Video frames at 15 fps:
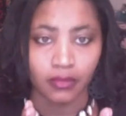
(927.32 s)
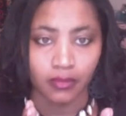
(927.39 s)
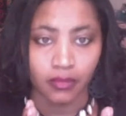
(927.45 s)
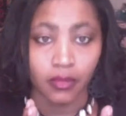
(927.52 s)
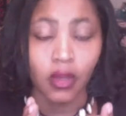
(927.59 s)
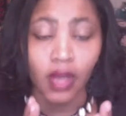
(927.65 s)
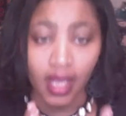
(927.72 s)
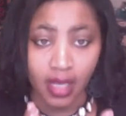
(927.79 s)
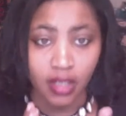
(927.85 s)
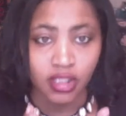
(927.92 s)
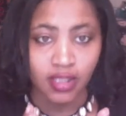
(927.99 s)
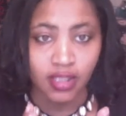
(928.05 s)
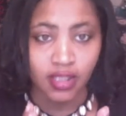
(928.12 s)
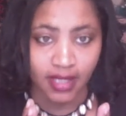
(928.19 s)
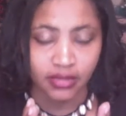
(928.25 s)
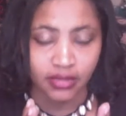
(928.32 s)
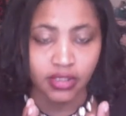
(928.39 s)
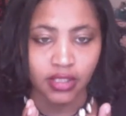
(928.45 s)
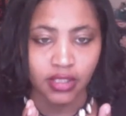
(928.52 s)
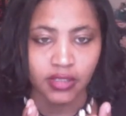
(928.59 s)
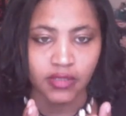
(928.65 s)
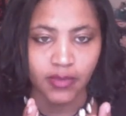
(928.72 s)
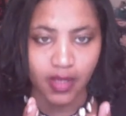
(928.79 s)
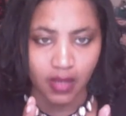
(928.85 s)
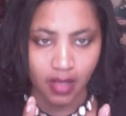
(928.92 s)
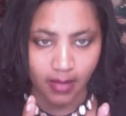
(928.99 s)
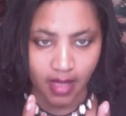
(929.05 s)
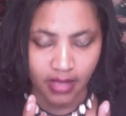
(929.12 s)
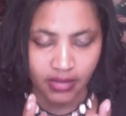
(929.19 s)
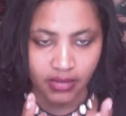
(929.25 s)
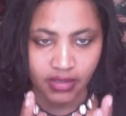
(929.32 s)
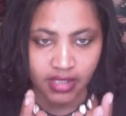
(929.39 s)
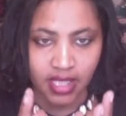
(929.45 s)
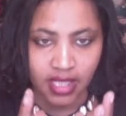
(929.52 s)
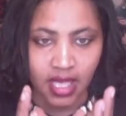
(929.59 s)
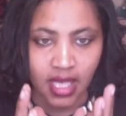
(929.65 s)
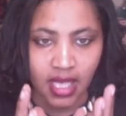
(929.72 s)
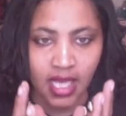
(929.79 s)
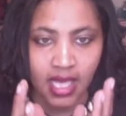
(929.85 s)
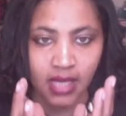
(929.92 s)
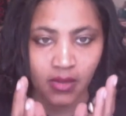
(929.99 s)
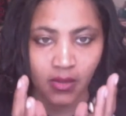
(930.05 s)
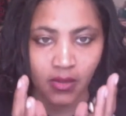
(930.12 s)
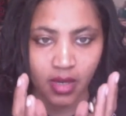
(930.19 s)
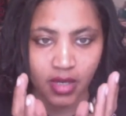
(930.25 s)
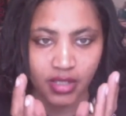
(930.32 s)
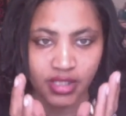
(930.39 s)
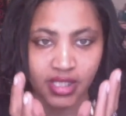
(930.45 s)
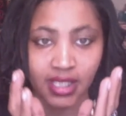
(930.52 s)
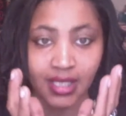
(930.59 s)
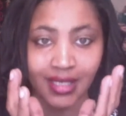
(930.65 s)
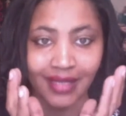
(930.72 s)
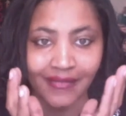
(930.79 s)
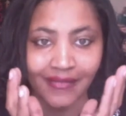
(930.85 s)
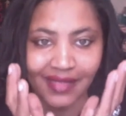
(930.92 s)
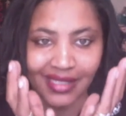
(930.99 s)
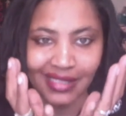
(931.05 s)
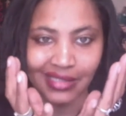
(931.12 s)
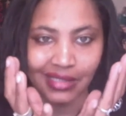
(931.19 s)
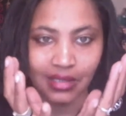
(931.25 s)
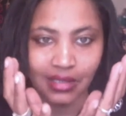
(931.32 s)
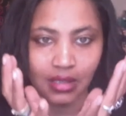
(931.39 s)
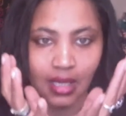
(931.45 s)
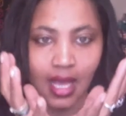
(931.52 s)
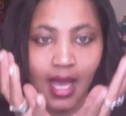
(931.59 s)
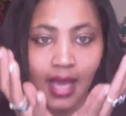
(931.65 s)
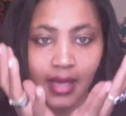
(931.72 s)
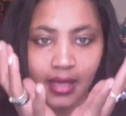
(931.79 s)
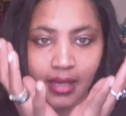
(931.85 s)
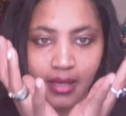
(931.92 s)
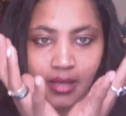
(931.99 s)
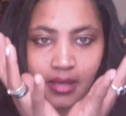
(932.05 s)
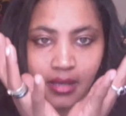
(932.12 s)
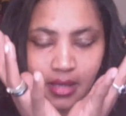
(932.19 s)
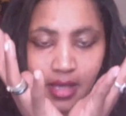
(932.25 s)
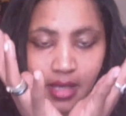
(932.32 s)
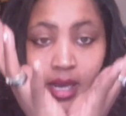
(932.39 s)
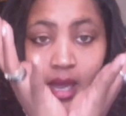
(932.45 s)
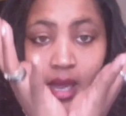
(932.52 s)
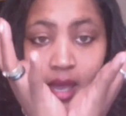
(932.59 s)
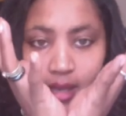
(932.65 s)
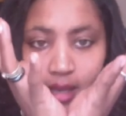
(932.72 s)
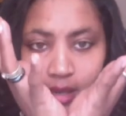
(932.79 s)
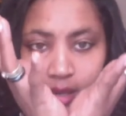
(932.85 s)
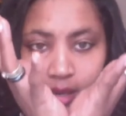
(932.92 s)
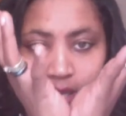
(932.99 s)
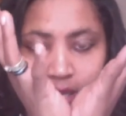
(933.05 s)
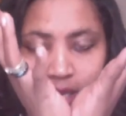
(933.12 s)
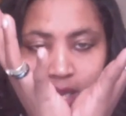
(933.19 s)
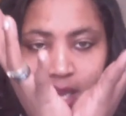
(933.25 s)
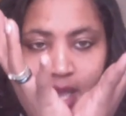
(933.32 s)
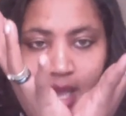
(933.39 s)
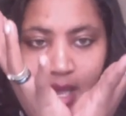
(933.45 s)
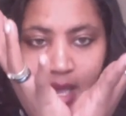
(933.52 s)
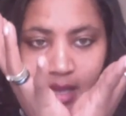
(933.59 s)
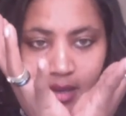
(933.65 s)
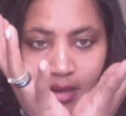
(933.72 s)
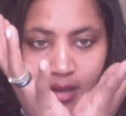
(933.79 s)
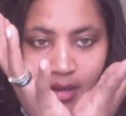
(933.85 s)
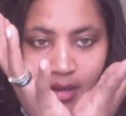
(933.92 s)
your energy muscles and your spirit muscles, in order to lift it higher and higher and higher.